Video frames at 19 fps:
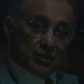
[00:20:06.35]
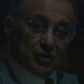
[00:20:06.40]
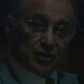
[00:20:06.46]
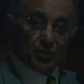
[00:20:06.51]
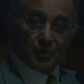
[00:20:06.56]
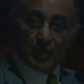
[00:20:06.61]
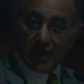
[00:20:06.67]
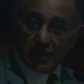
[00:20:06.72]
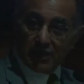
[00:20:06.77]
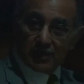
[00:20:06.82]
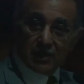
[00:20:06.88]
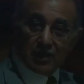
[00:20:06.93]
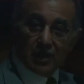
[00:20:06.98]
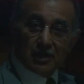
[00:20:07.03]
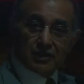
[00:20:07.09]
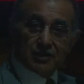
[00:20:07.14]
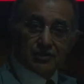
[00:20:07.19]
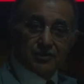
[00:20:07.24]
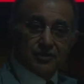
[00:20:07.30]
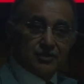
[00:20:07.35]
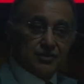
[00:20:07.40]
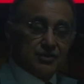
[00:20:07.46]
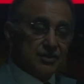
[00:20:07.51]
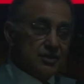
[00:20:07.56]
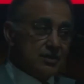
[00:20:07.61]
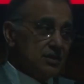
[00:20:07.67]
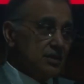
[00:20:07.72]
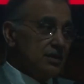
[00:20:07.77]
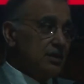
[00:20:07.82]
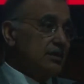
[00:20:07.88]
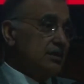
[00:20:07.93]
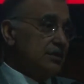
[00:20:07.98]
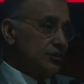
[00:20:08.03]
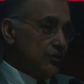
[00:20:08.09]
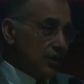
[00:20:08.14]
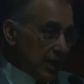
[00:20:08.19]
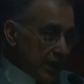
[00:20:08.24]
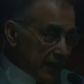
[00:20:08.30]
you pay doctors
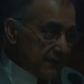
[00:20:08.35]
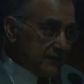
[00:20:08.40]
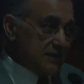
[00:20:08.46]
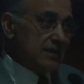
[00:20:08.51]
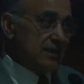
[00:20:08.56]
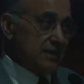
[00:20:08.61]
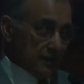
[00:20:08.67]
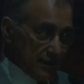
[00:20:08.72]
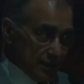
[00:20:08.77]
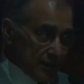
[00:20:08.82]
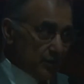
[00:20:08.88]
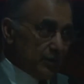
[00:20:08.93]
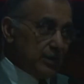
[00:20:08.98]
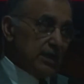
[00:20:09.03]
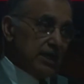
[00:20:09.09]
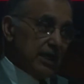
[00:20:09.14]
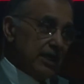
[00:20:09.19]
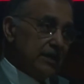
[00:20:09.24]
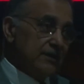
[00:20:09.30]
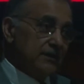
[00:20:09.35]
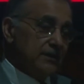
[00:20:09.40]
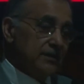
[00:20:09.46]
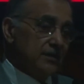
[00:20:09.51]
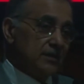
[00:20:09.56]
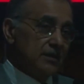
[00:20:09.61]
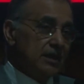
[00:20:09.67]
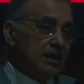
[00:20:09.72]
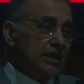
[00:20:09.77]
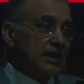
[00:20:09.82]
drives their behavior.